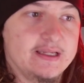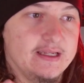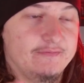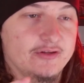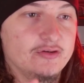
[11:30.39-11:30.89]

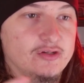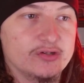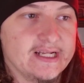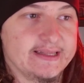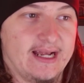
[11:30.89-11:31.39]
if you
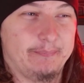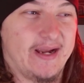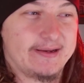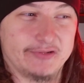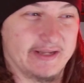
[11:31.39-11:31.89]
look at that
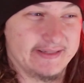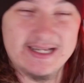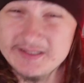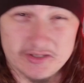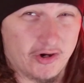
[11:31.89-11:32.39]
background,
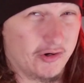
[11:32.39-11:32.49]
that's